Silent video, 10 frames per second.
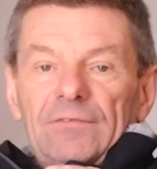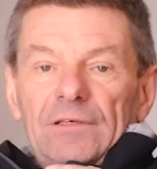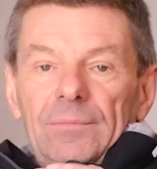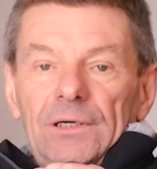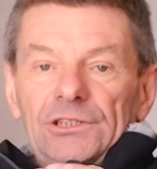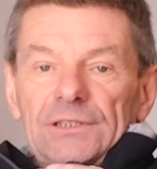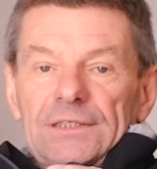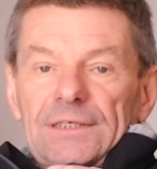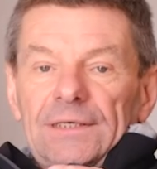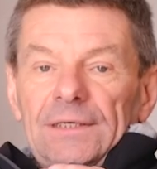of an
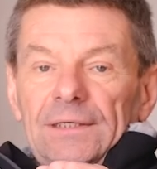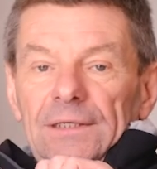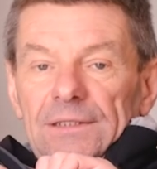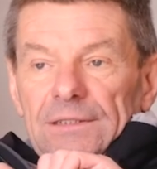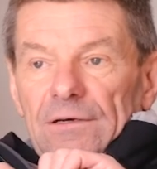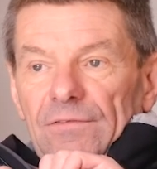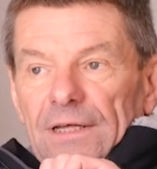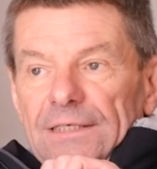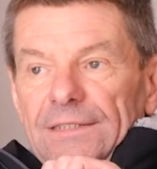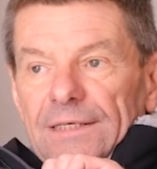emergency. So if
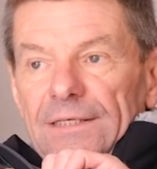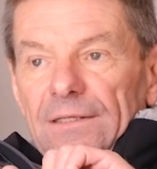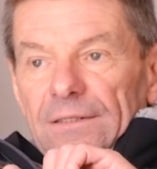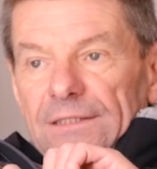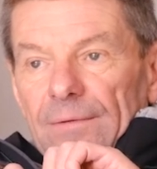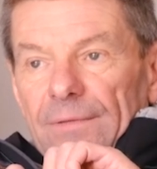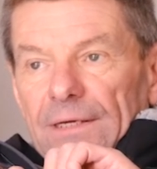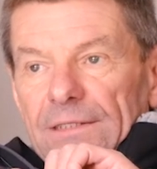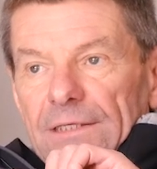they see that something is